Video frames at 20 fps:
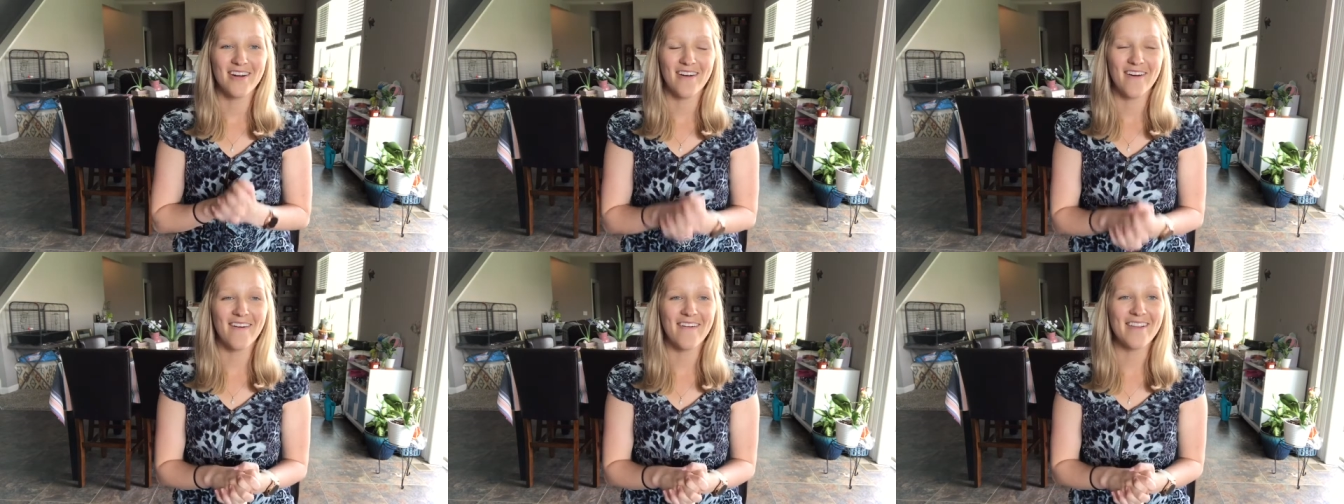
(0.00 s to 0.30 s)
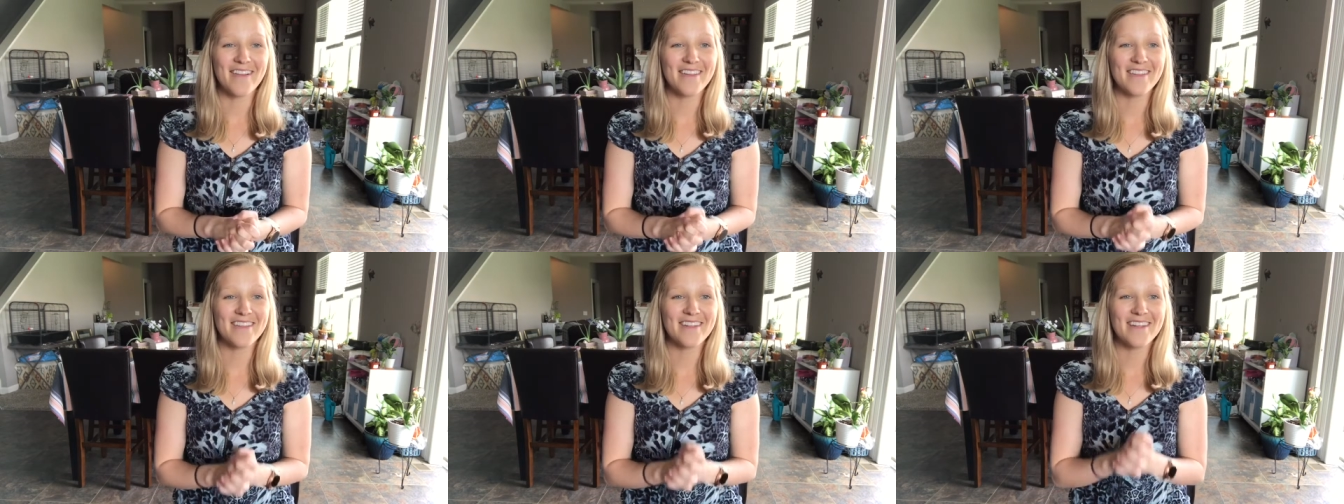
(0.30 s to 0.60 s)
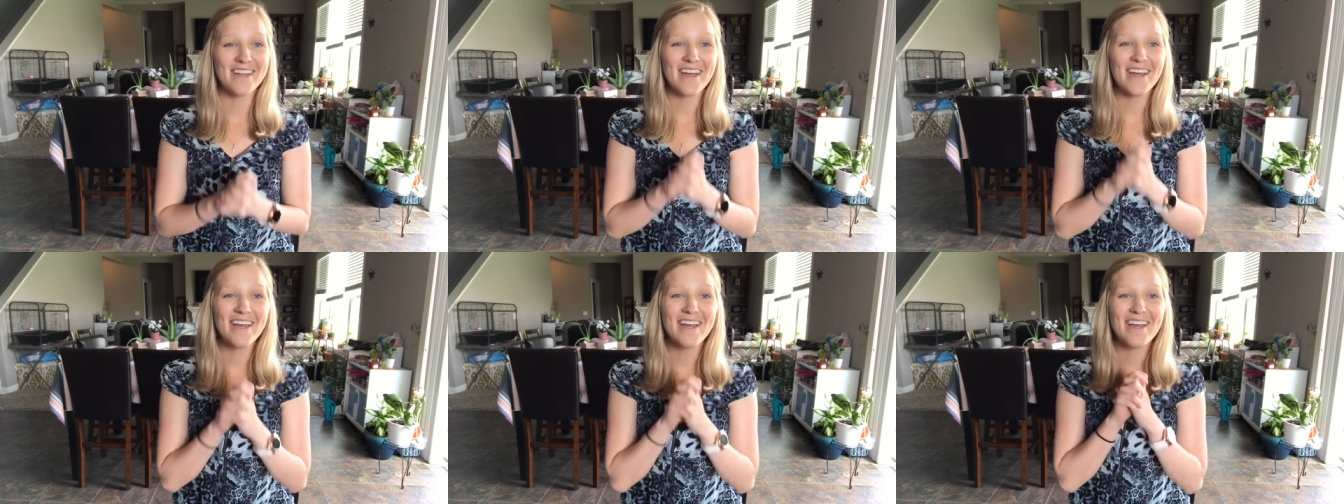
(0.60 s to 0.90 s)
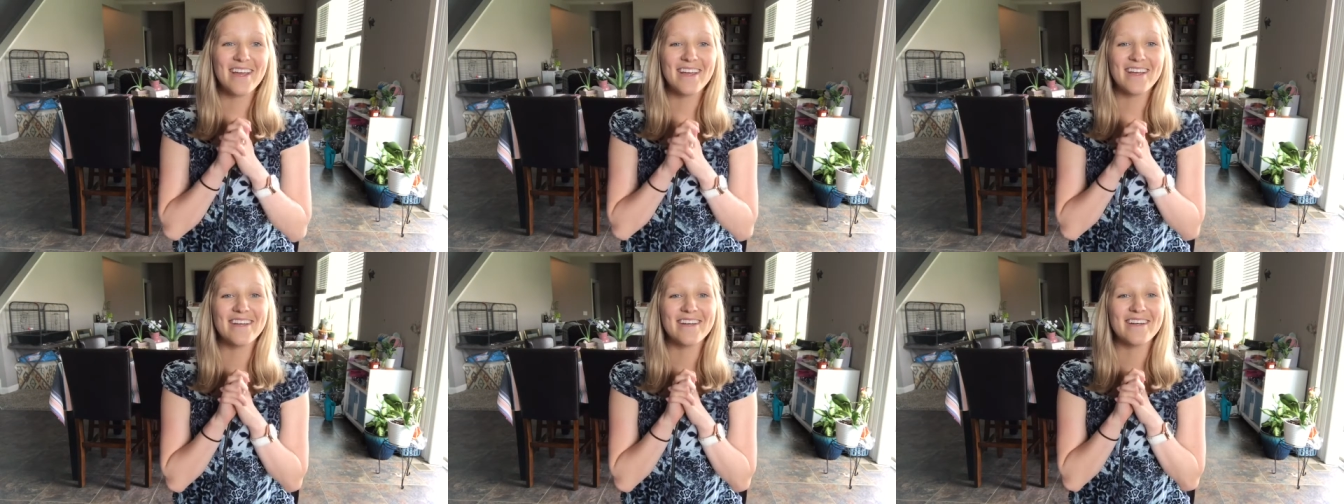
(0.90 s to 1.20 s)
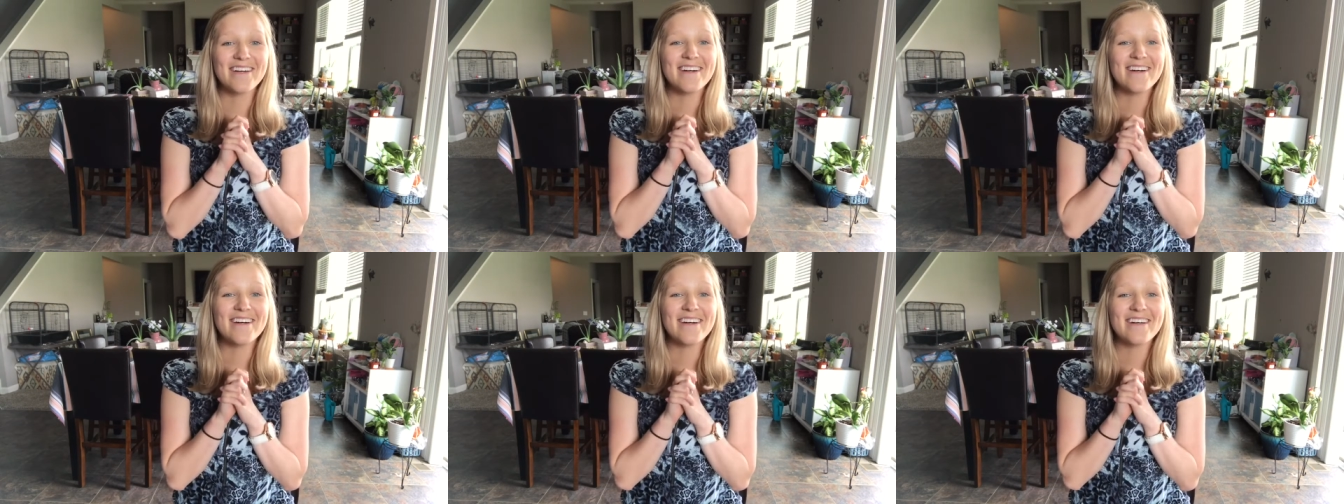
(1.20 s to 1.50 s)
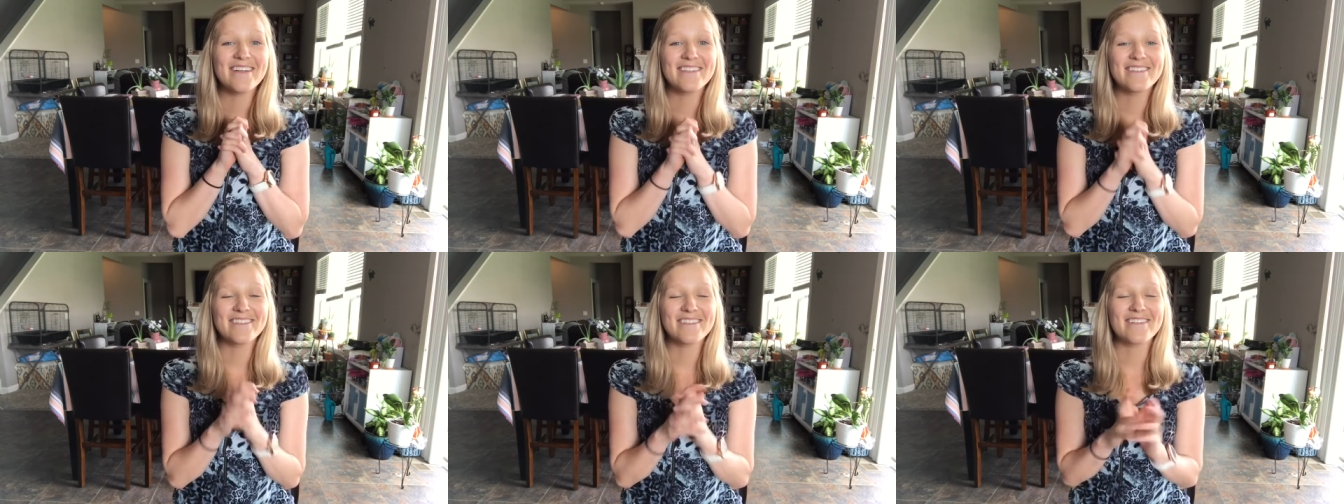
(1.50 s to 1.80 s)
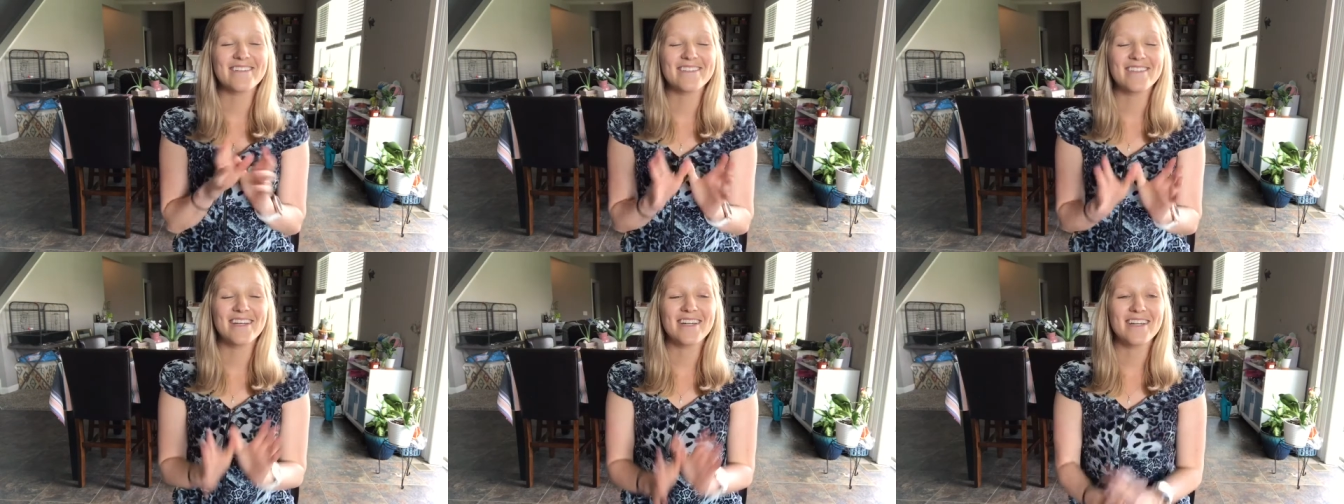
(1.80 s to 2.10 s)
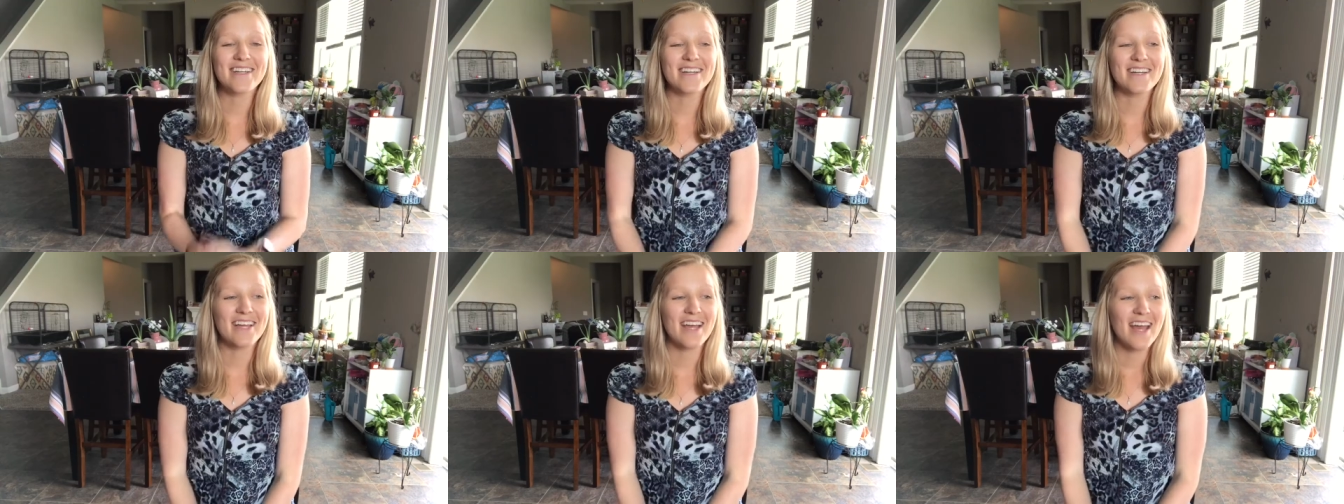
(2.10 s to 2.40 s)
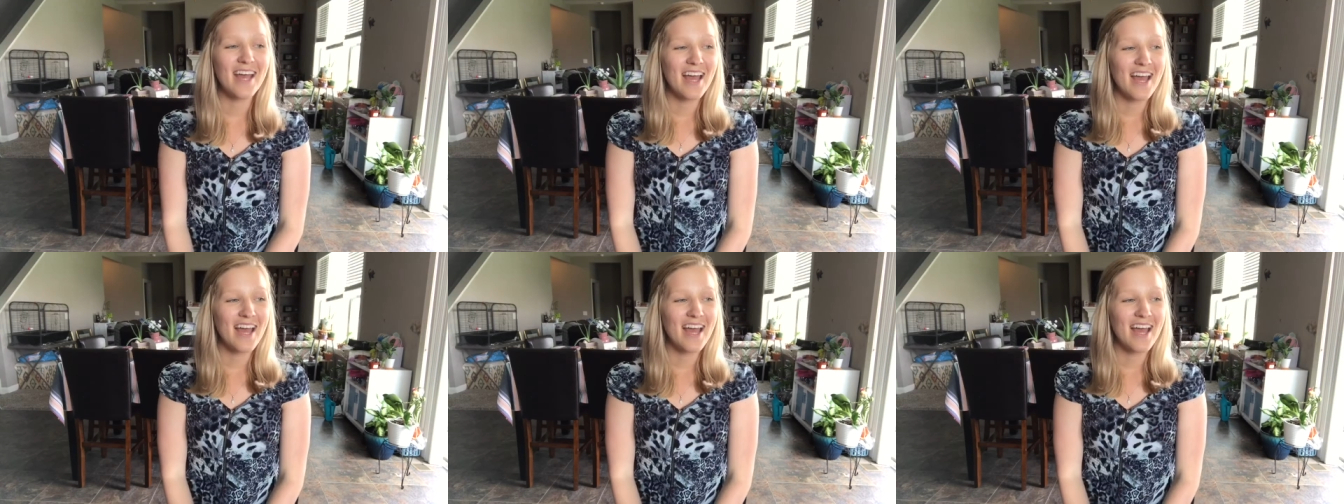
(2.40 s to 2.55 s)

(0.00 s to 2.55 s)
all on the day. Oh, it's so exciting.